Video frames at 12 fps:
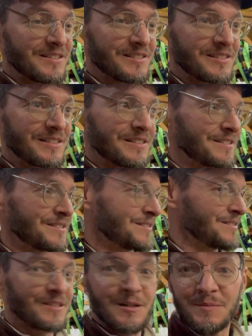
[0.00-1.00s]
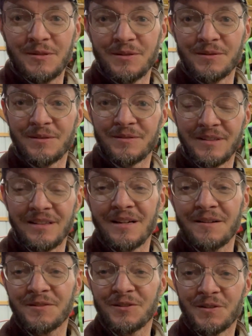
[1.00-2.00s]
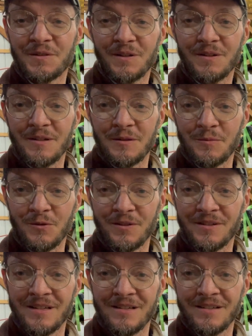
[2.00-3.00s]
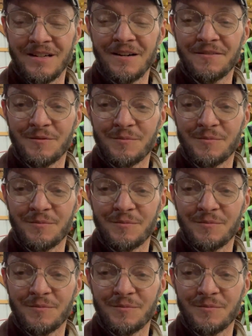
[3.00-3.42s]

It's getting up to a little after two thirty in the morning now, and I have a